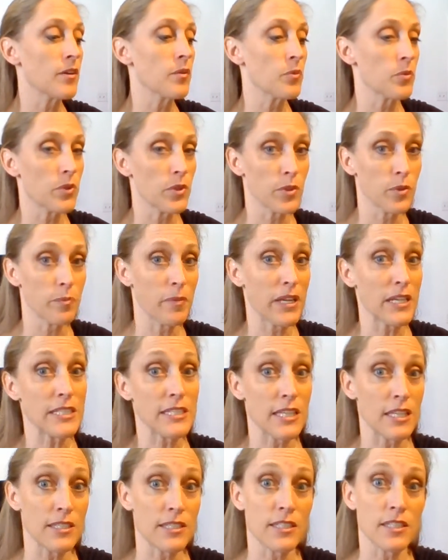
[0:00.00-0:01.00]
it will make
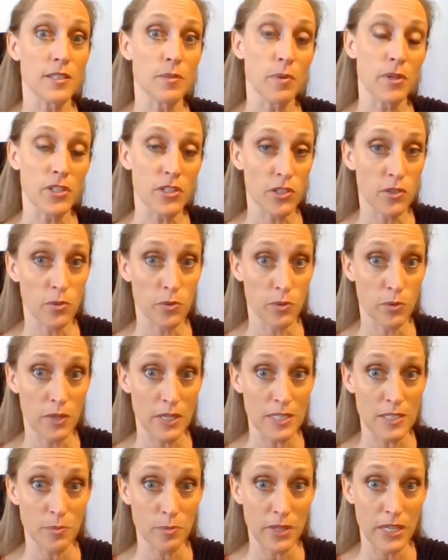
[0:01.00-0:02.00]
sense, especially when we
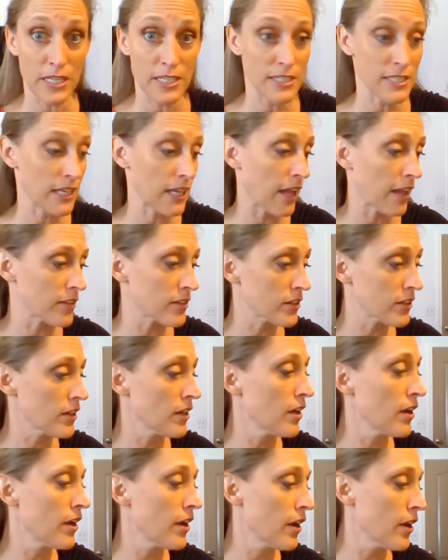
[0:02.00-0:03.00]
get to play it together,
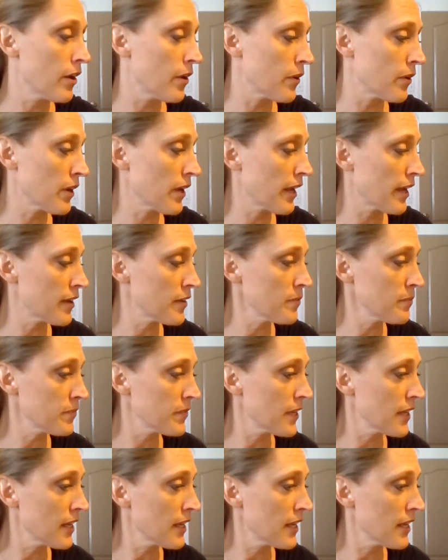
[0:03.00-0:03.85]
okay?